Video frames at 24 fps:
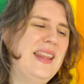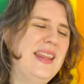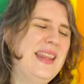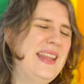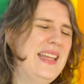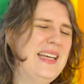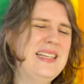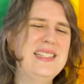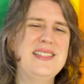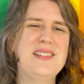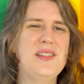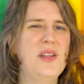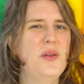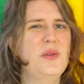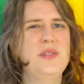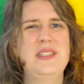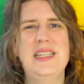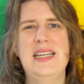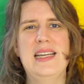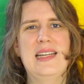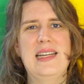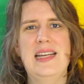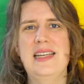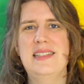There's no
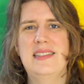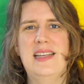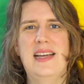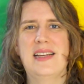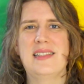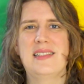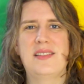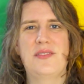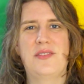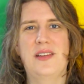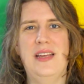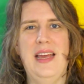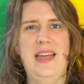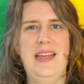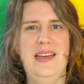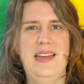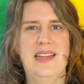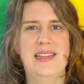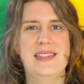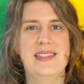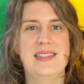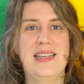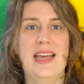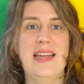D N A test for
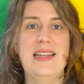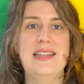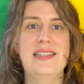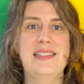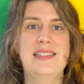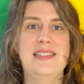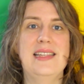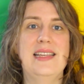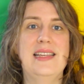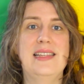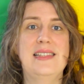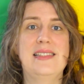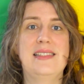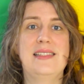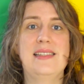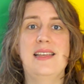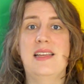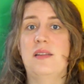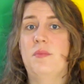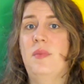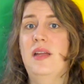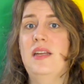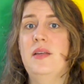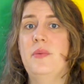gayness. Gayness is,
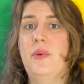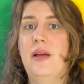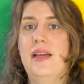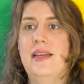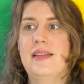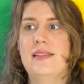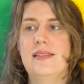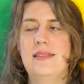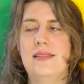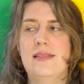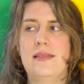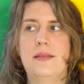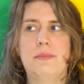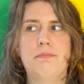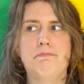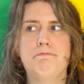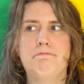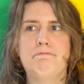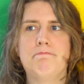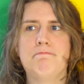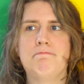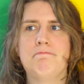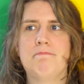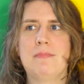in many ways,
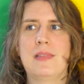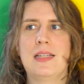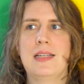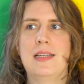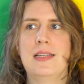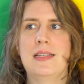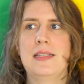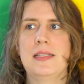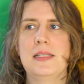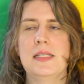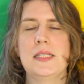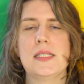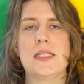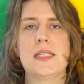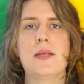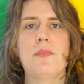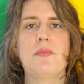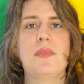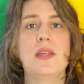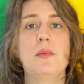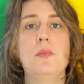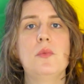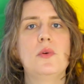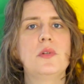
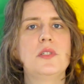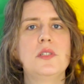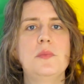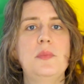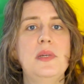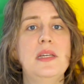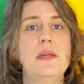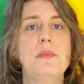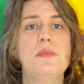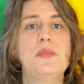something more to be